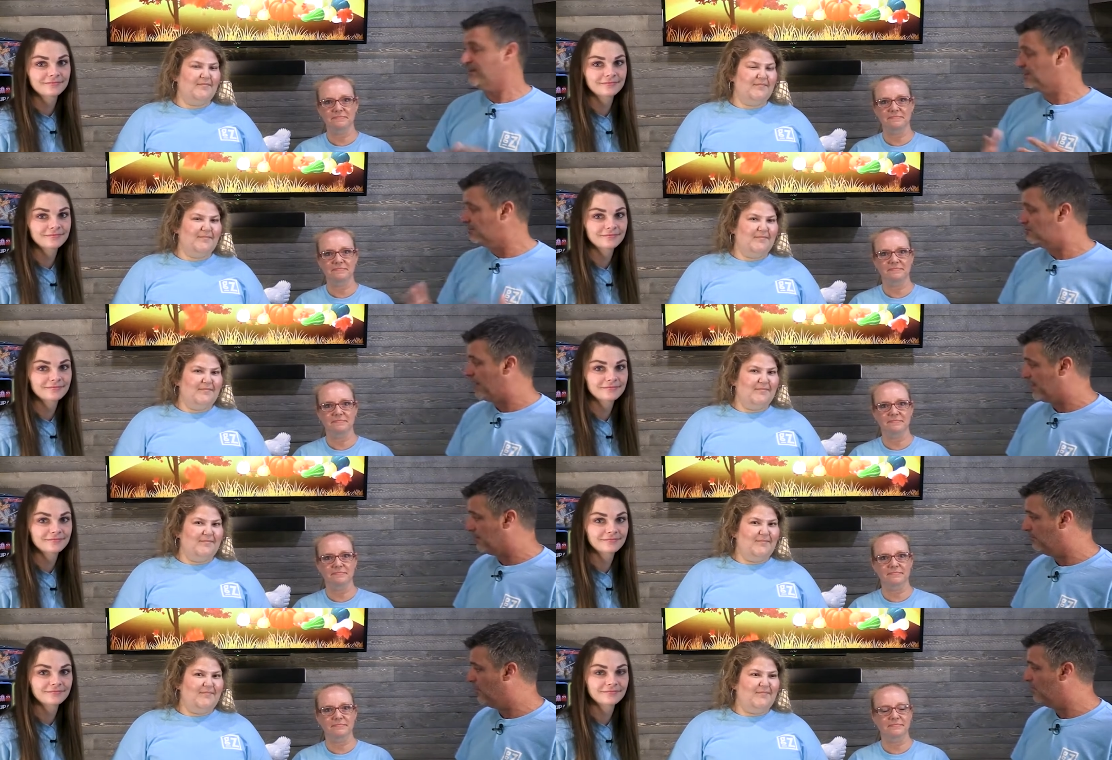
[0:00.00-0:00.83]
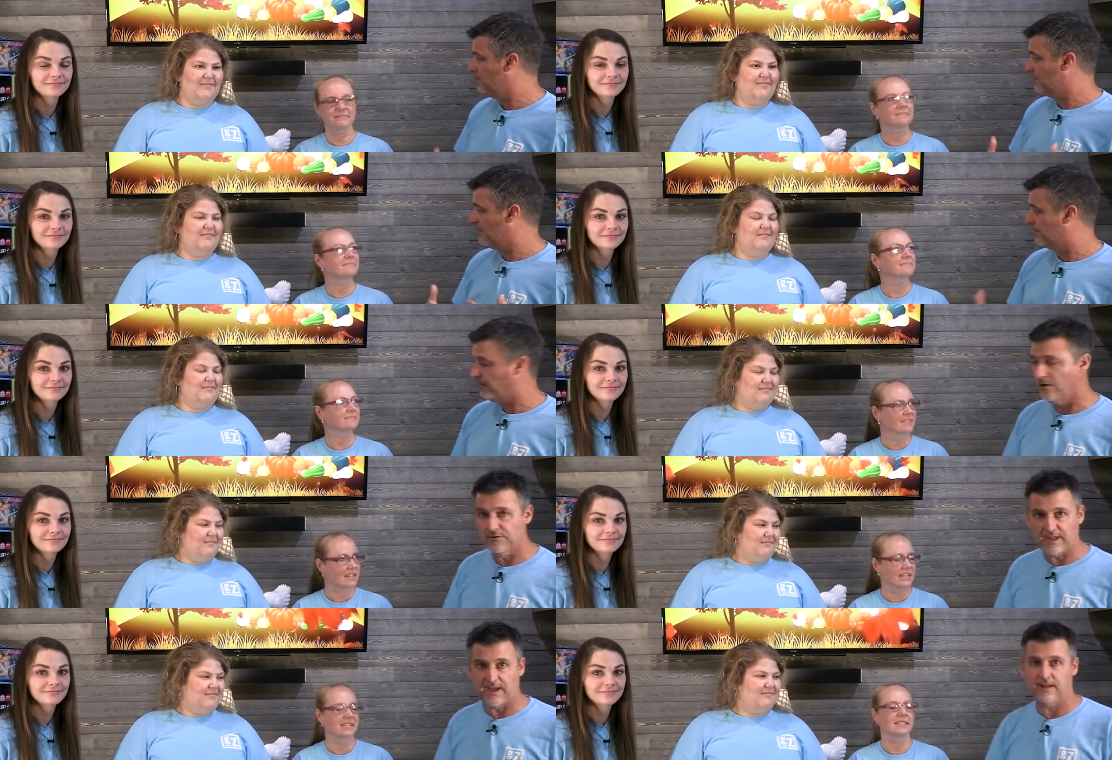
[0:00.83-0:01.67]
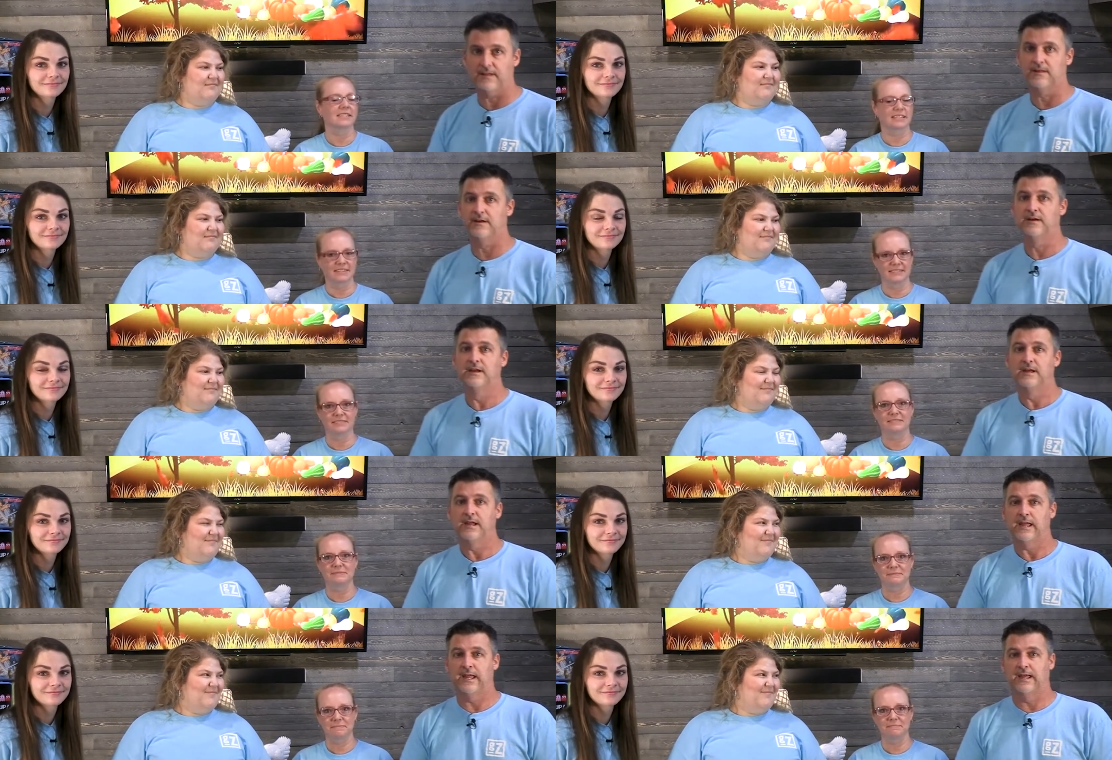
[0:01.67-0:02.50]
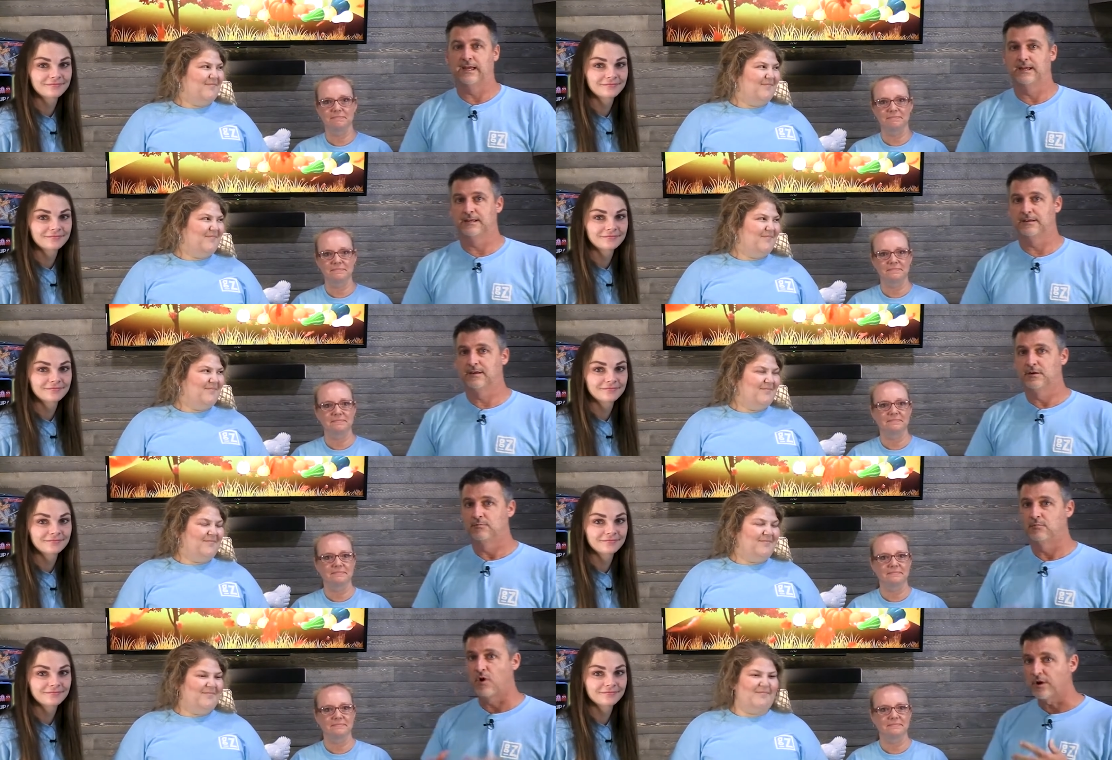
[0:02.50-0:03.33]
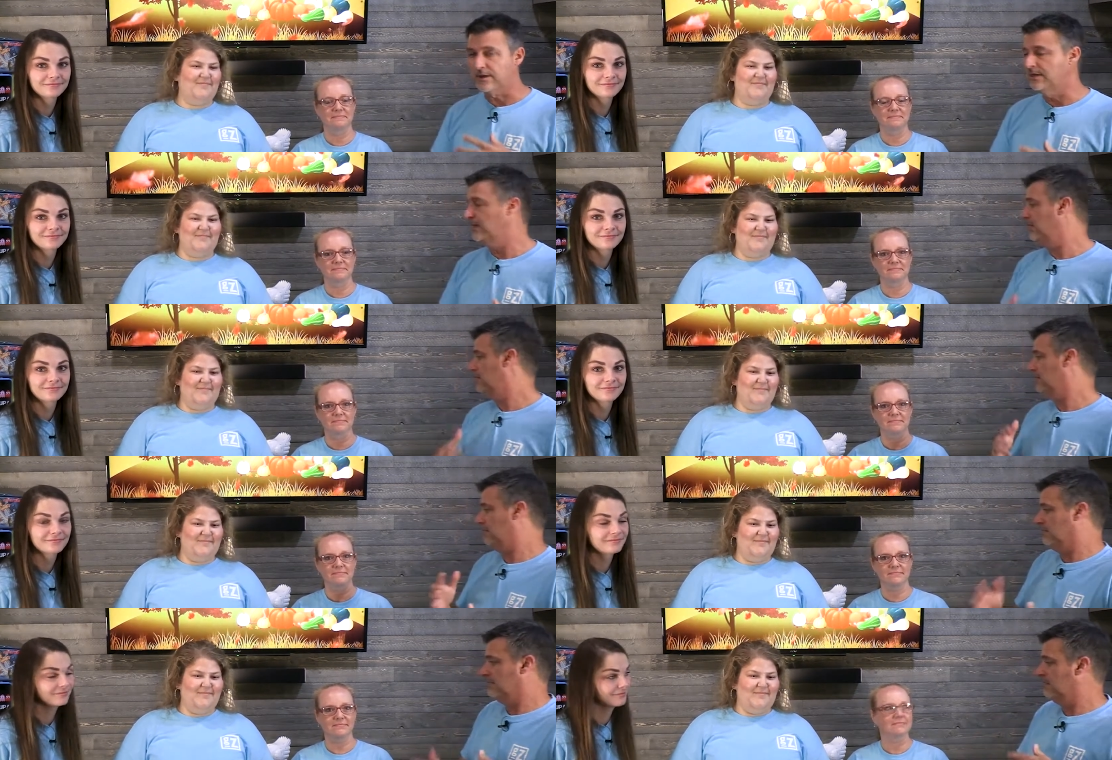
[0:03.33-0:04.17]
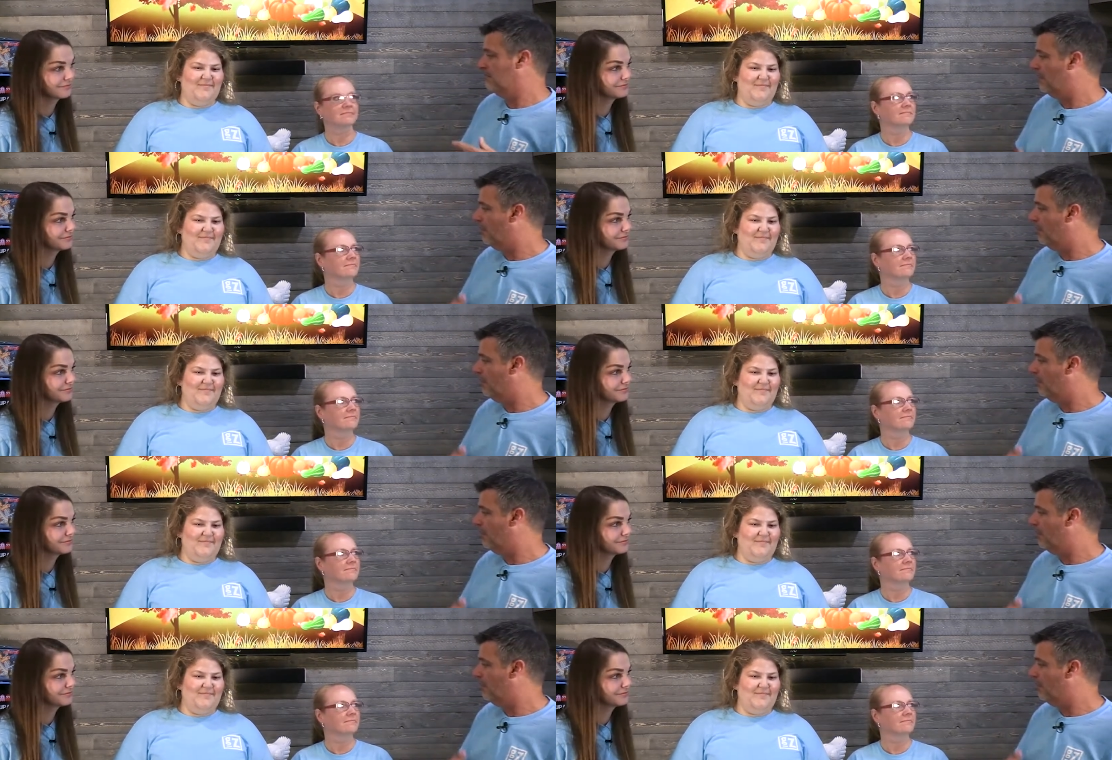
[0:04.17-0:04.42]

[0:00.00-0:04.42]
Speaker 1: like the Dragon Boat and our Fall Gala and marketing and